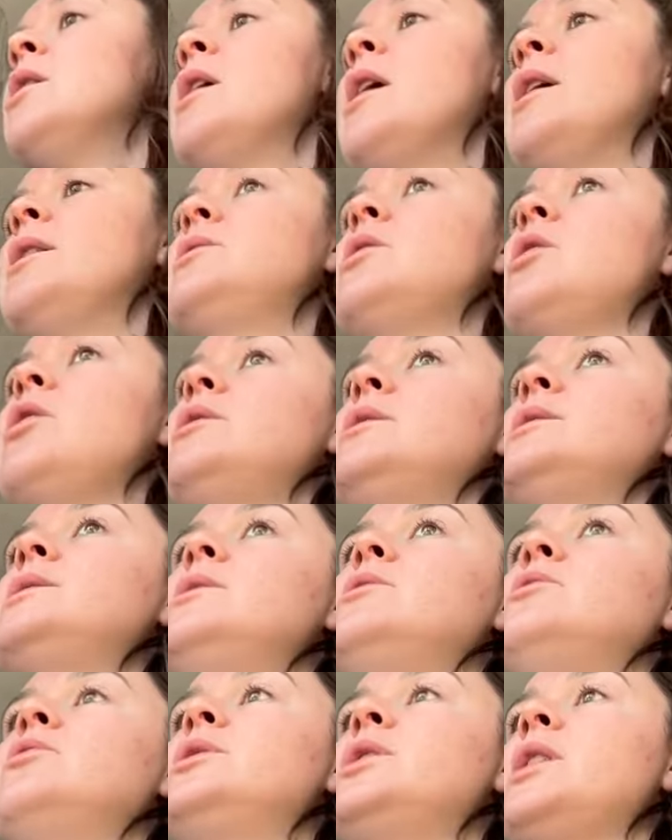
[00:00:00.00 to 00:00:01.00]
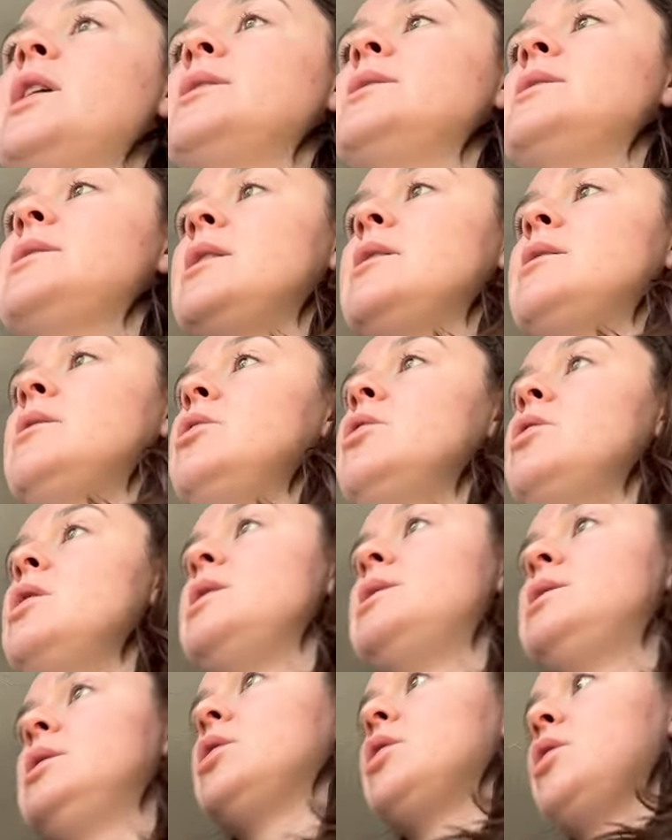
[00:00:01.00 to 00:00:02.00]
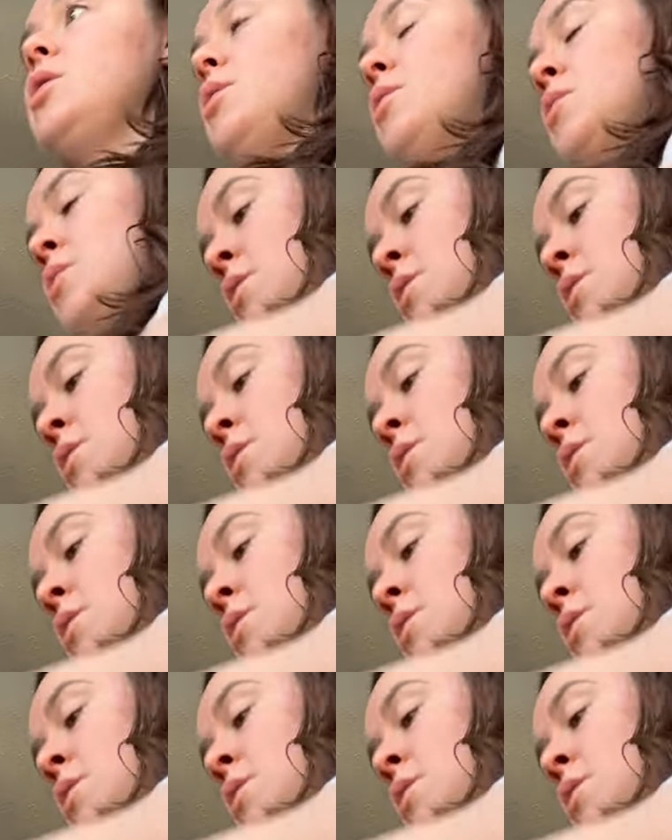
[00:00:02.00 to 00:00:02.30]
and tightness in your chest, then you need to go